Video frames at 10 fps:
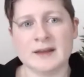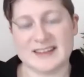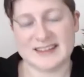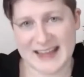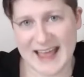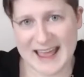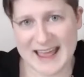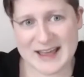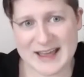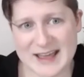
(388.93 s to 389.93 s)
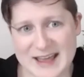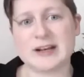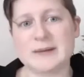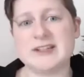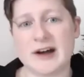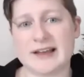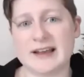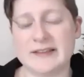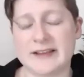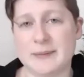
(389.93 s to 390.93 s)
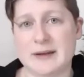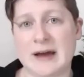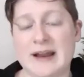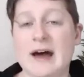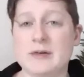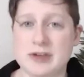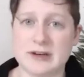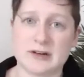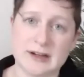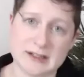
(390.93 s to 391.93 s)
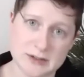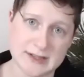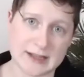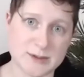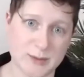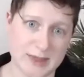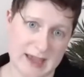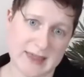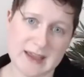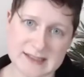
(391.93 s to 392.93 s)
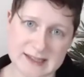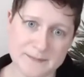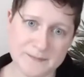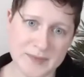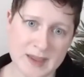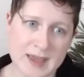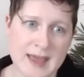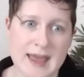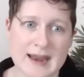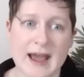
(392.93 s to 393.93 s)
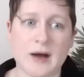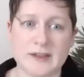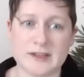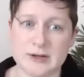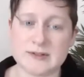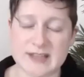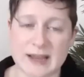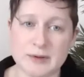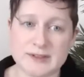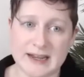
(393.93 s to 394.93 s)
Today, we're going to be talking a little bit about how gender intersects with atheism and how addressing